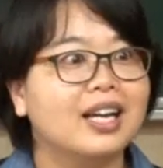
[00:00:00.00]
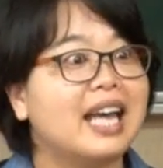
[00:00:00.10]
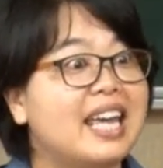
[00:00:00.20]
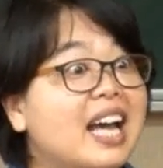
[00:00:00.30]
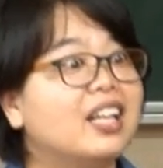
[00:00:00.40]

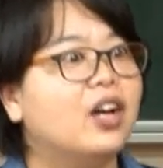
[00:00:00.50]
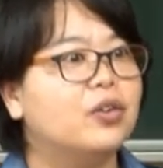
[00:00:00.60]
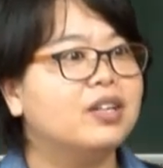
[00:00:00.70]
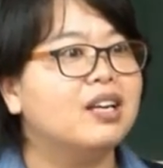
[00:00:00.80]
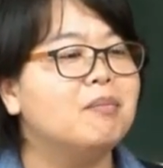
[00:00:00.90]

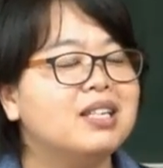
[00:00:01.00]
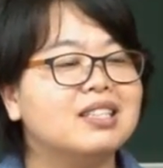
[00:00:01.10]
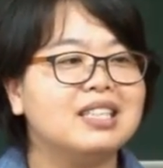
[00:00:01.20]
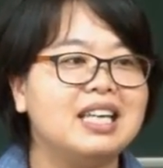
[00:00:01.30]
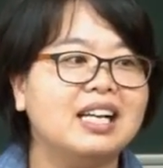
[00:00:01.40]
Yellow. It
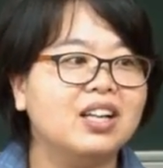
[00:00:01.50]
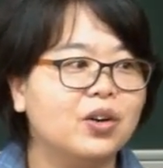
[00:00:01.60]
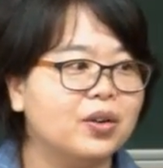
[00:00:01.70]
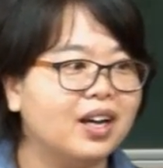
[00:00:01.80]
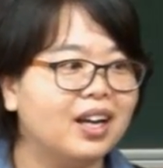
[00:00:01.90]
means yellow.